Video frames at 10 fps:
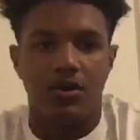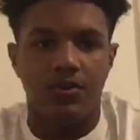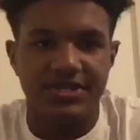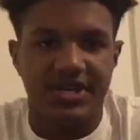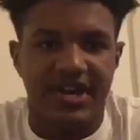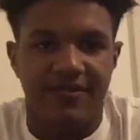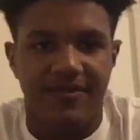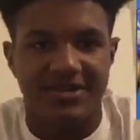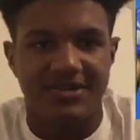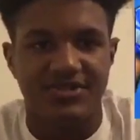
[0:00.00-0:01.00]
What's up,
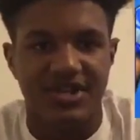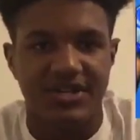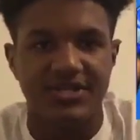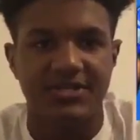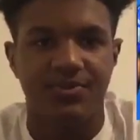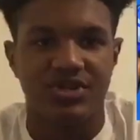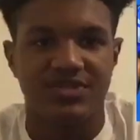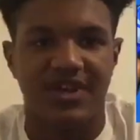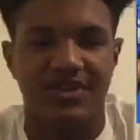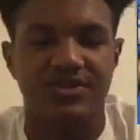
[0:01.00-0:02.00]
everybody? It's JT Sports
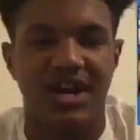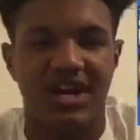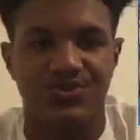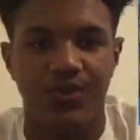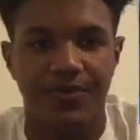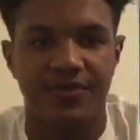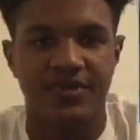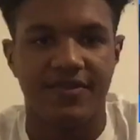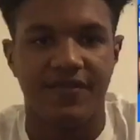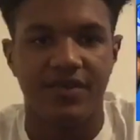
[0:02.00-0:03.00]
and back to you guys with
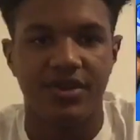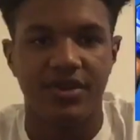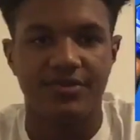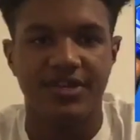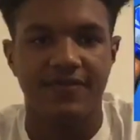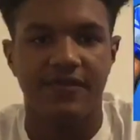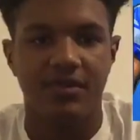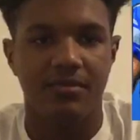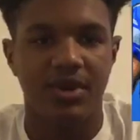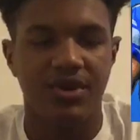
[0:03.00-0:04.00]
another video. This
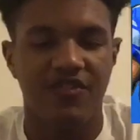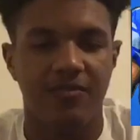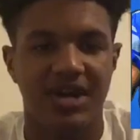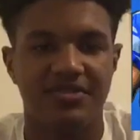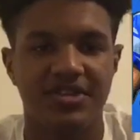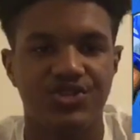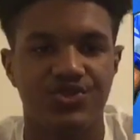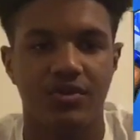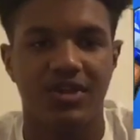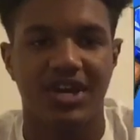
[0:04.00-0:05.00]
video, I'm here with my
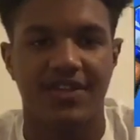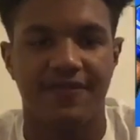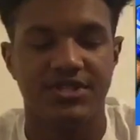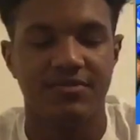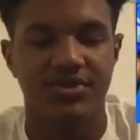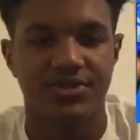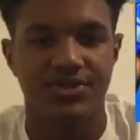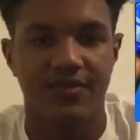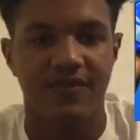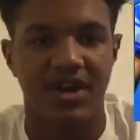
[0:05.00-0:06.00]
Detroit Lions versus the
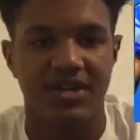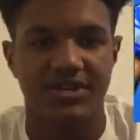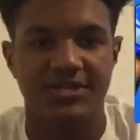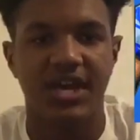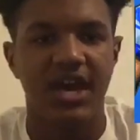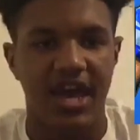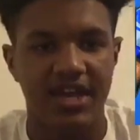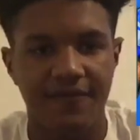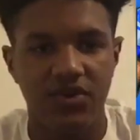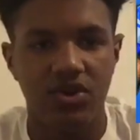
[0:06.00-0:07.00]
Minnesota Vikings
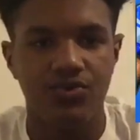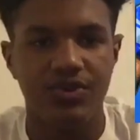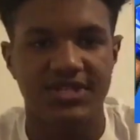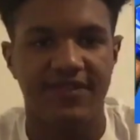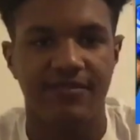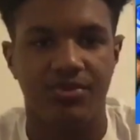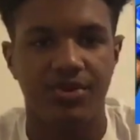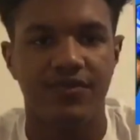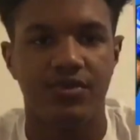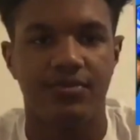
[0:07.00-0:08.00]
NFL Week 7
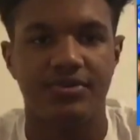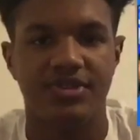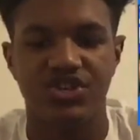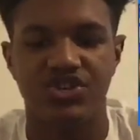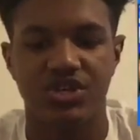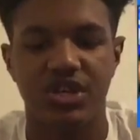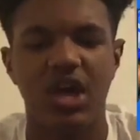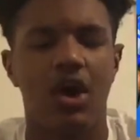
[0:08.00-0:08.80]
preview and prediction.